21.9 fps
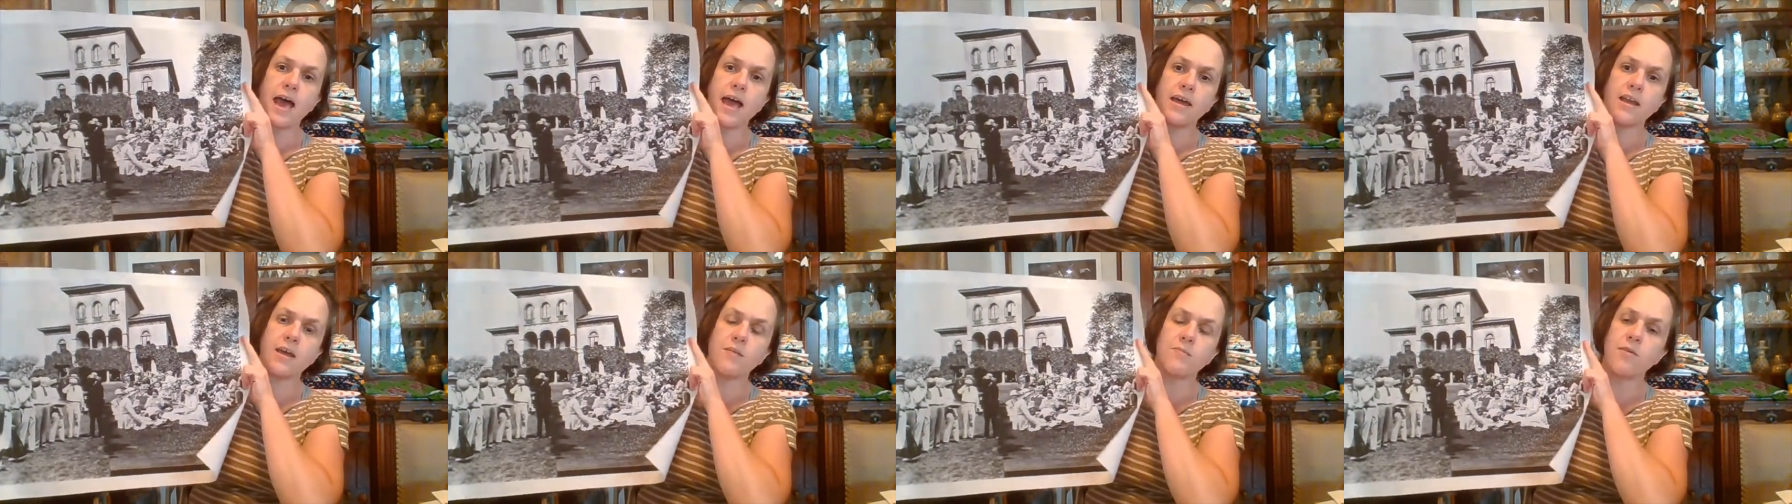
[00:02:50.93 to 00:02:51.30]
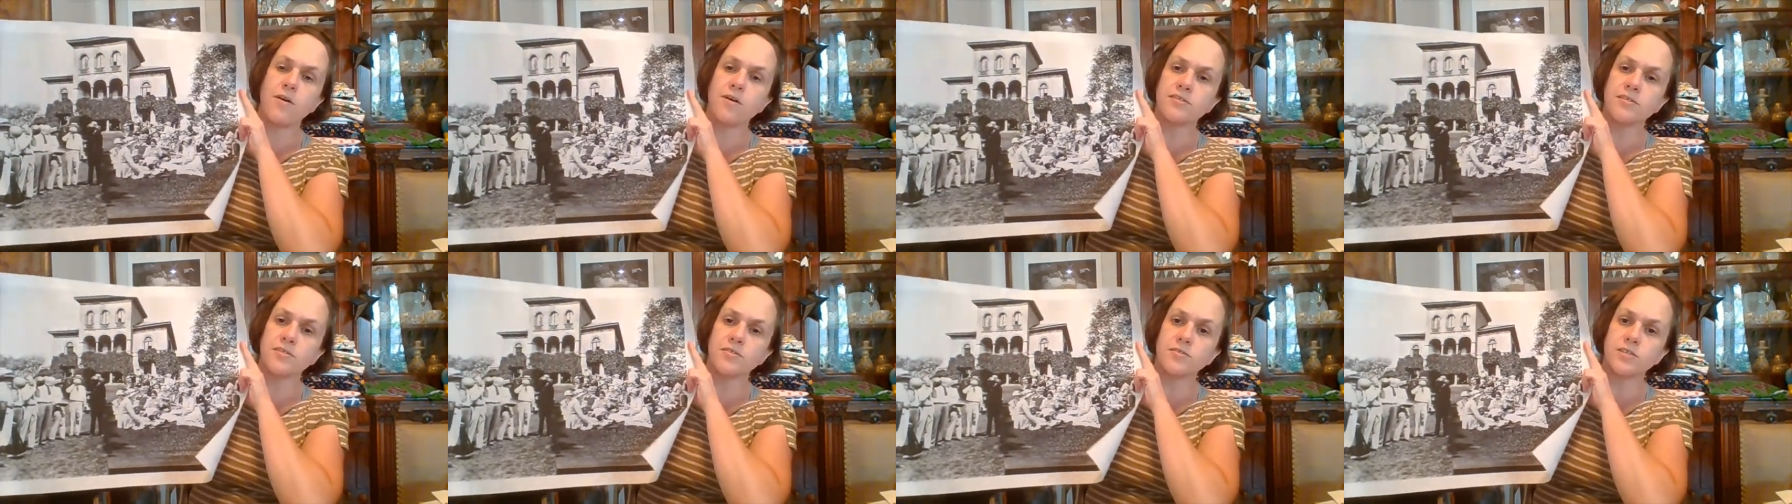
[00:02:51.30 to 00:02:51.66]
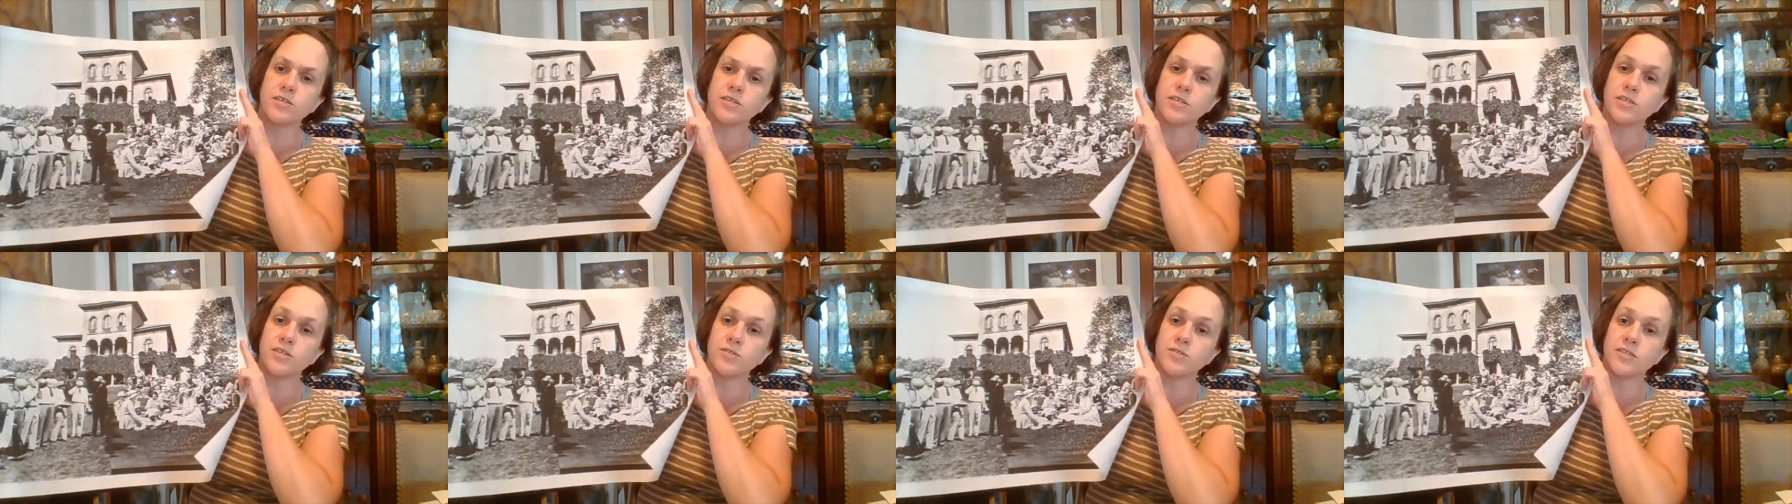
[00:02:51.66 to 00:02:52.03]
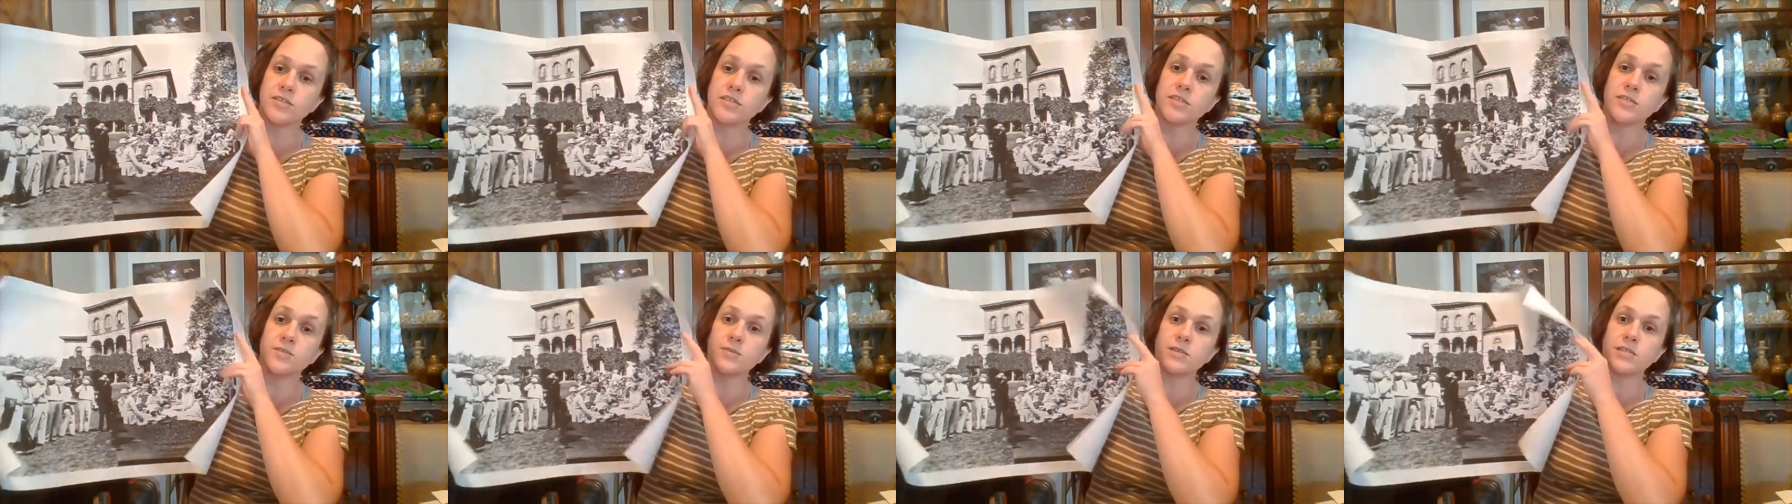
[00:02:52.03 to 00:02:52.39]
And I'm also going to use
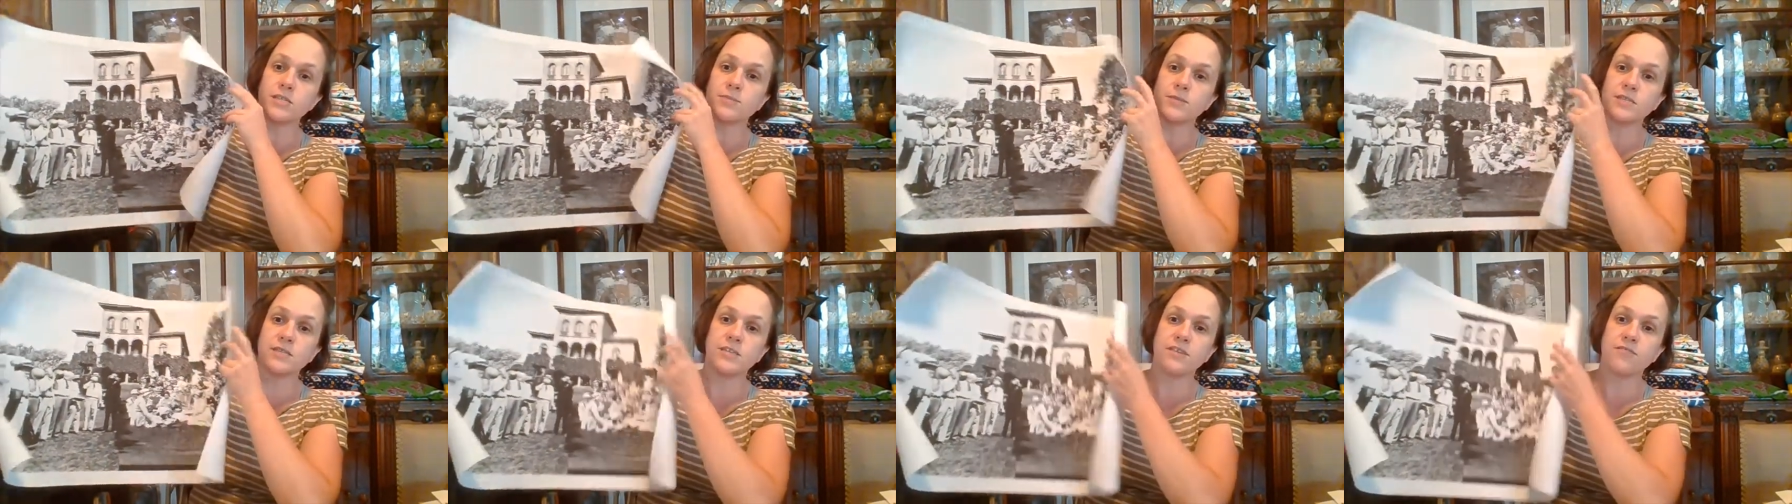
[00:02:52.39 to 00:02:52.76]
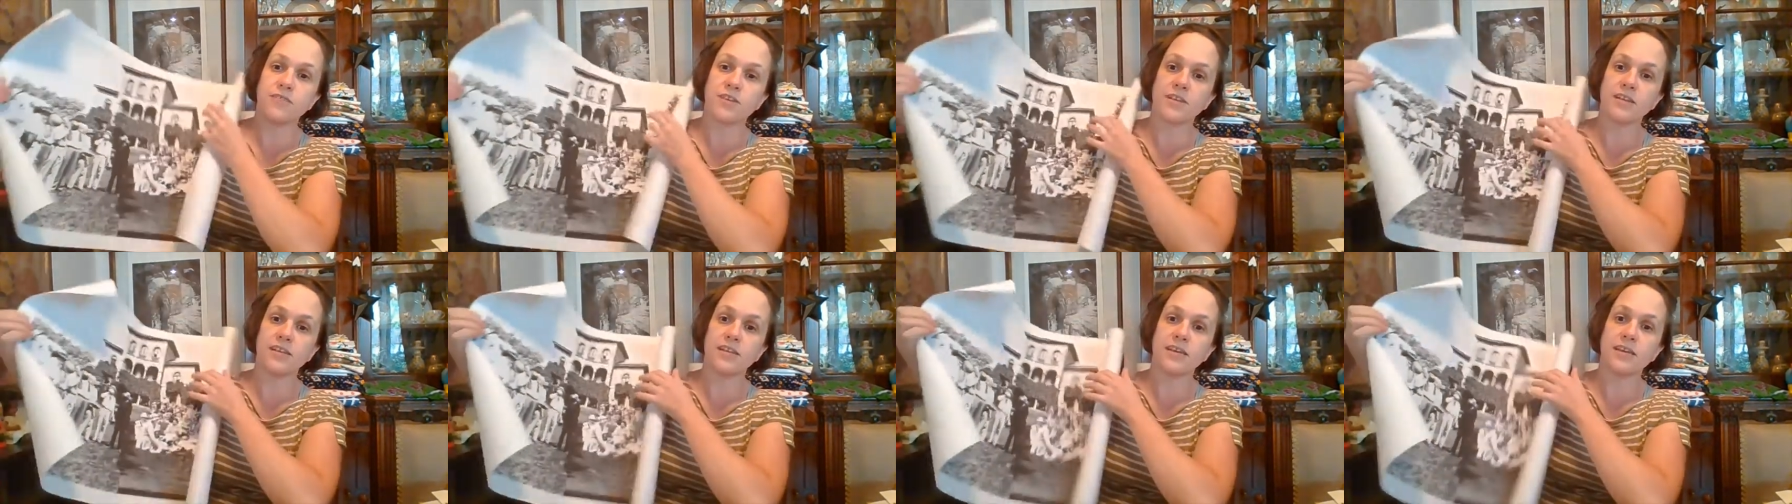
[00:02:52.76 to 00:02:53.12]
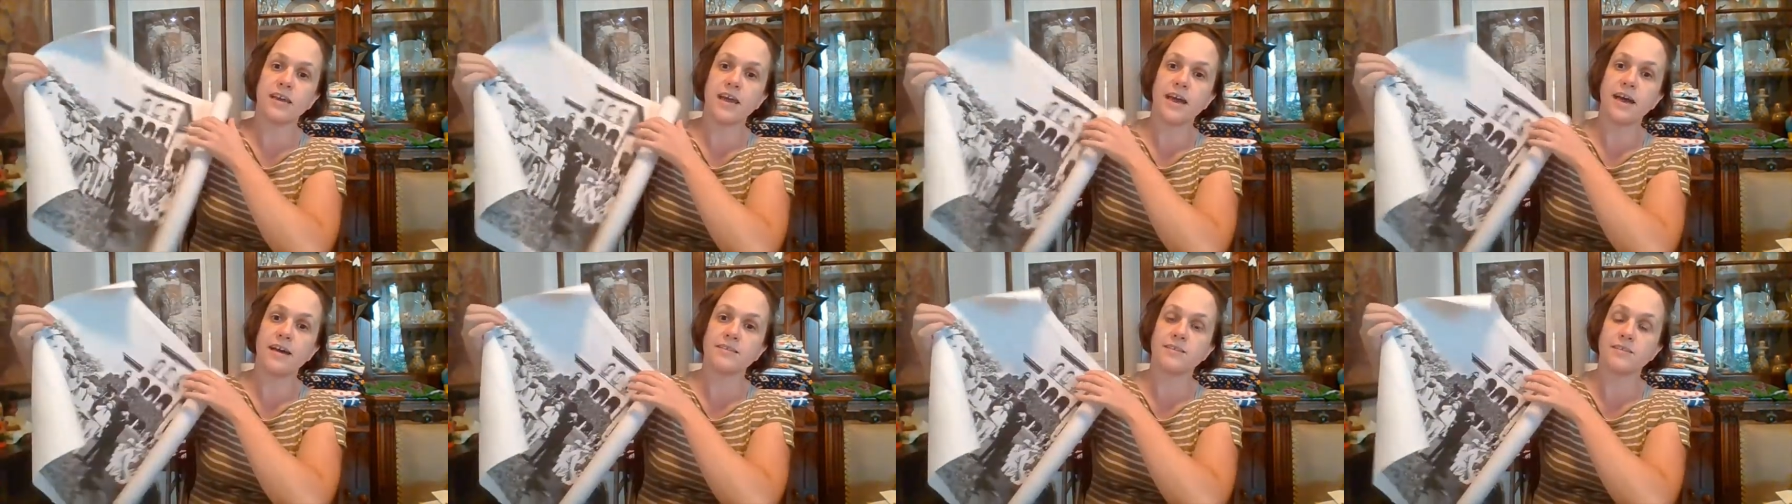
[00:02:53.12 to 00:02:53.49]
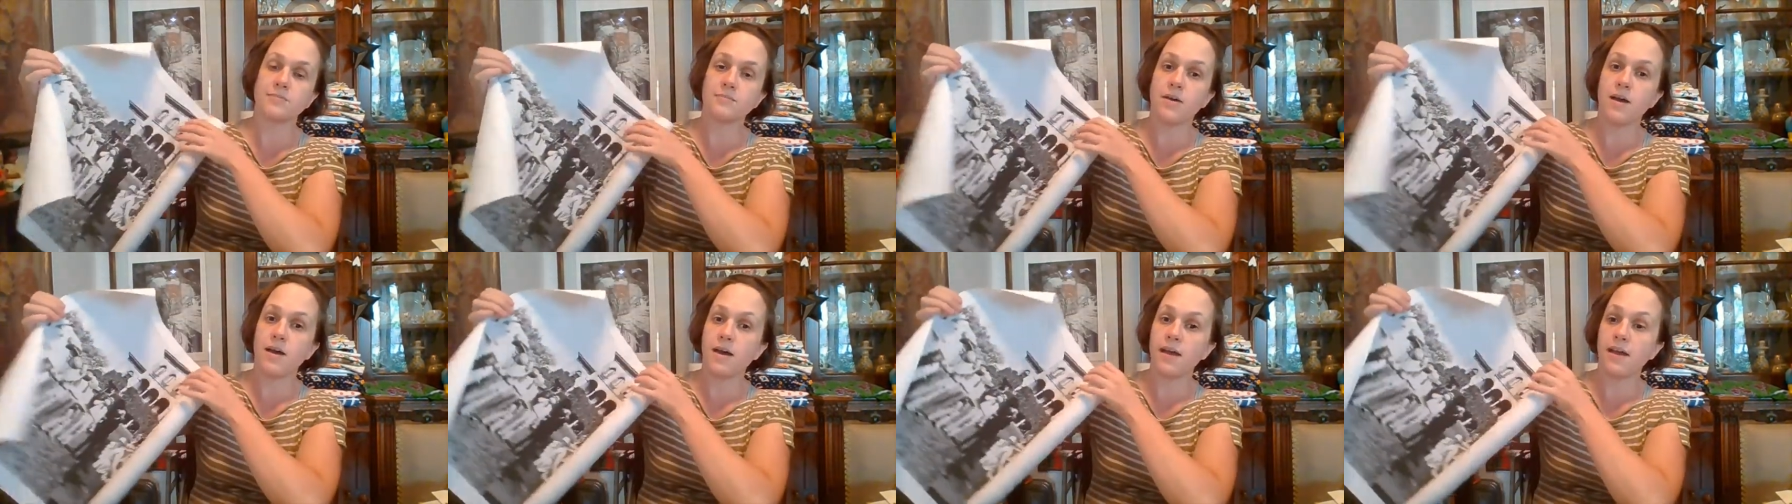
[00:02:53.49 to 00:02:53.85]
this one specifically as
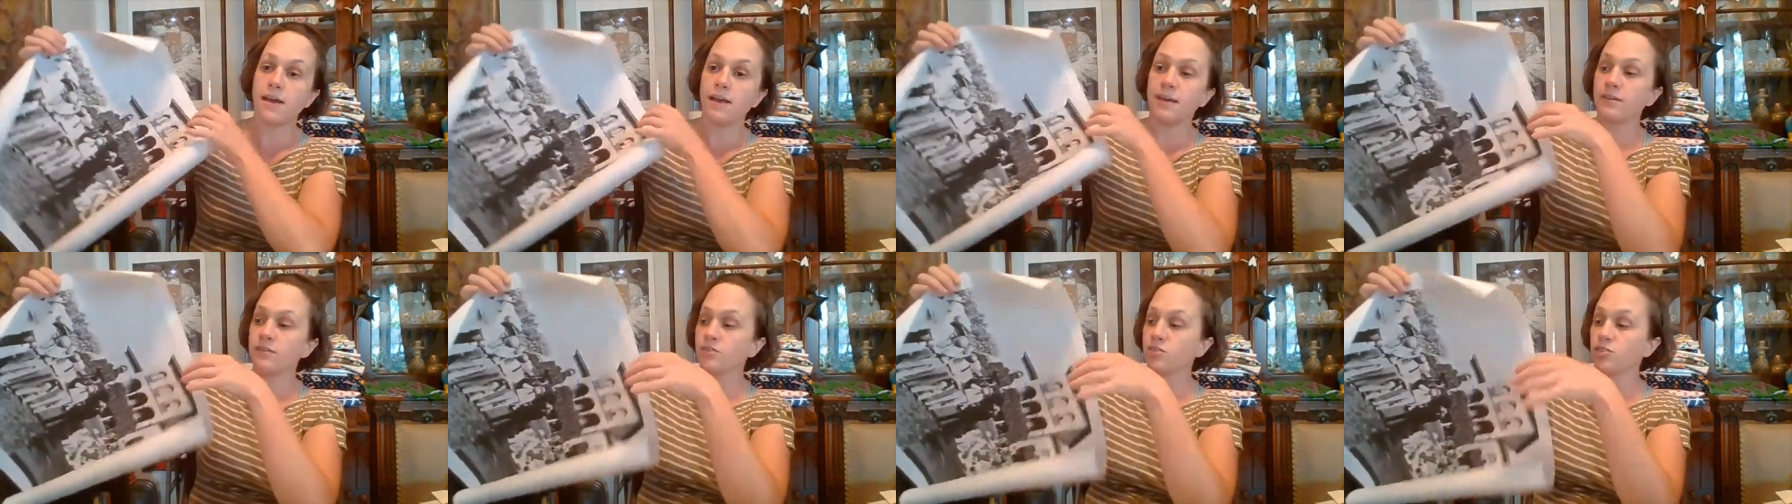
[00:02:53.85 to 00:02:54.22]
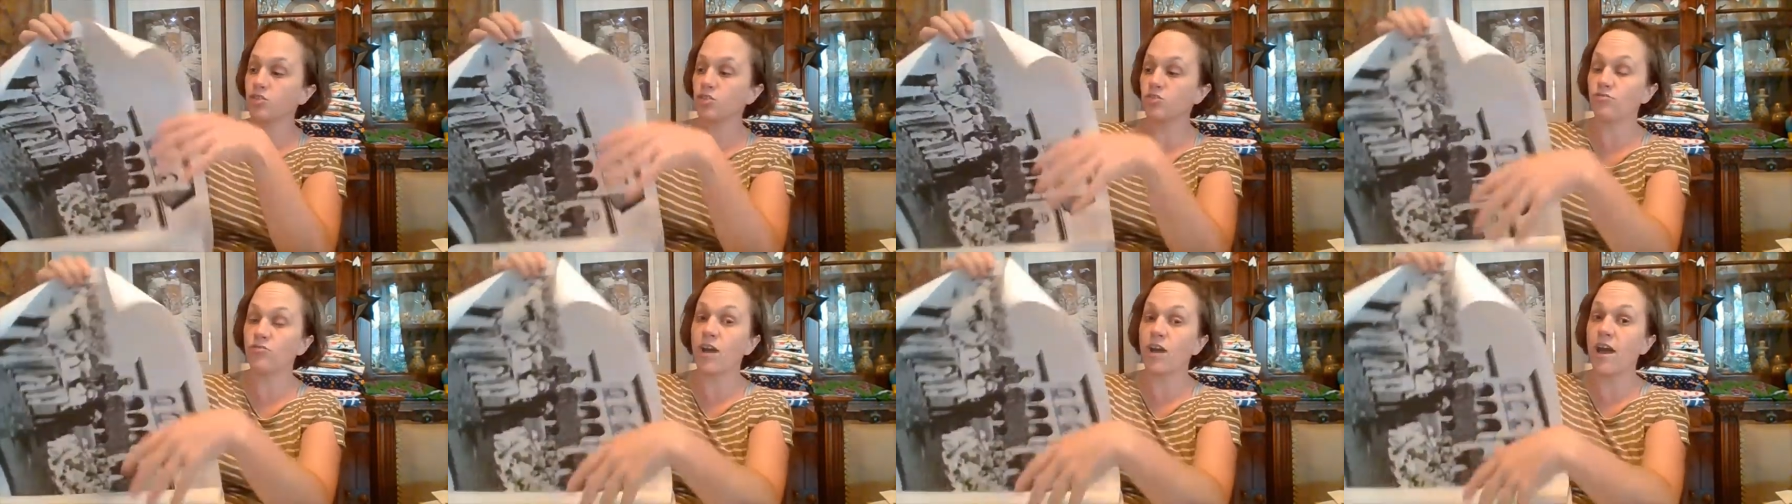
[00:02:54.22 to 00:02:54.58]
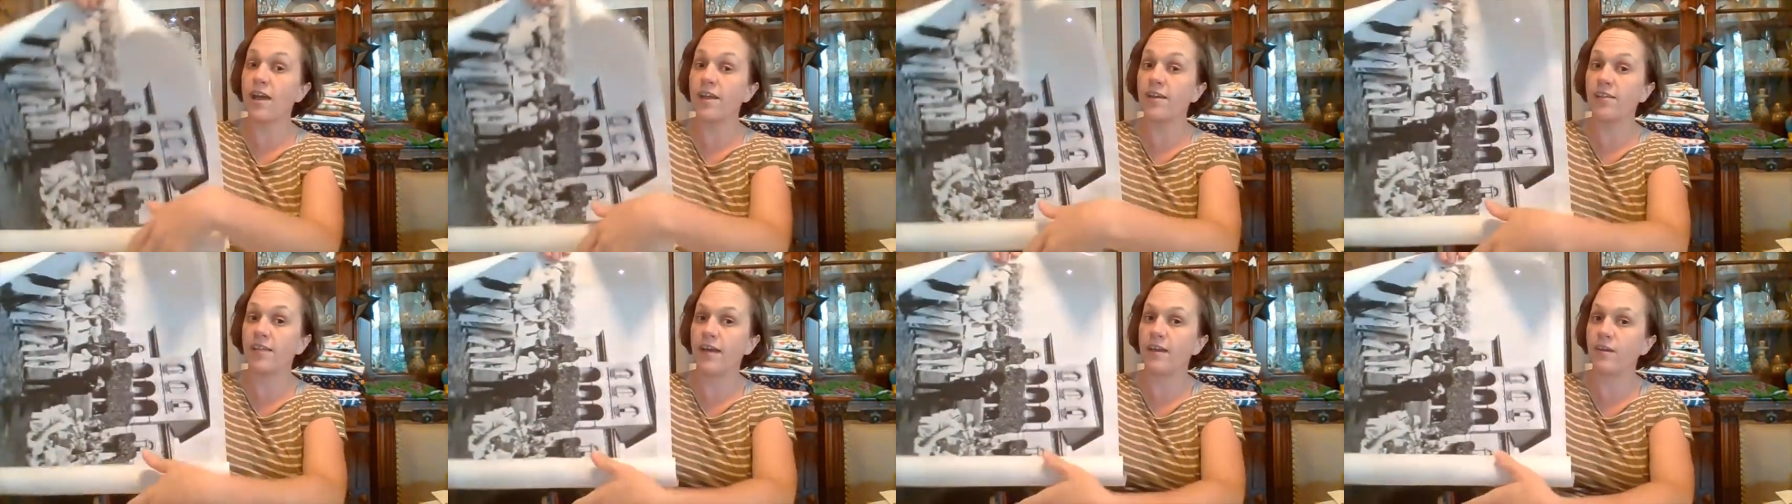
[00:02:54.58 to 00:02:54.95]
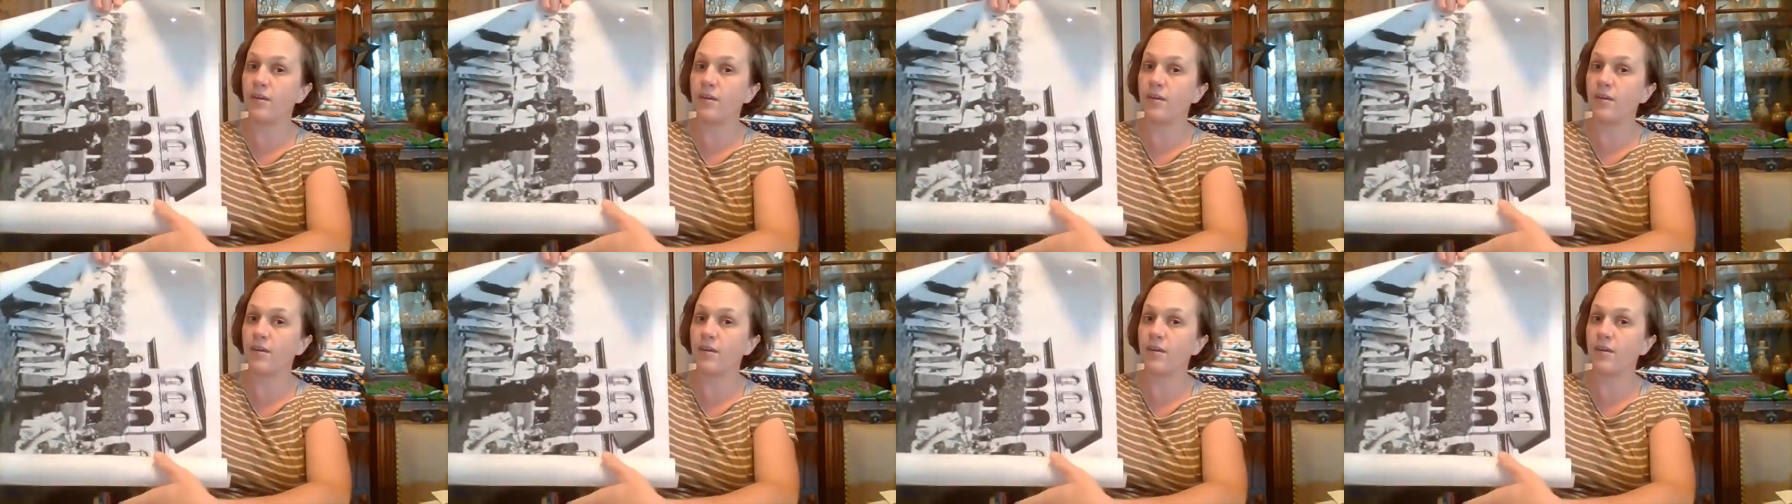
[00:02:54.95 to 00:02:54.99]
my trial at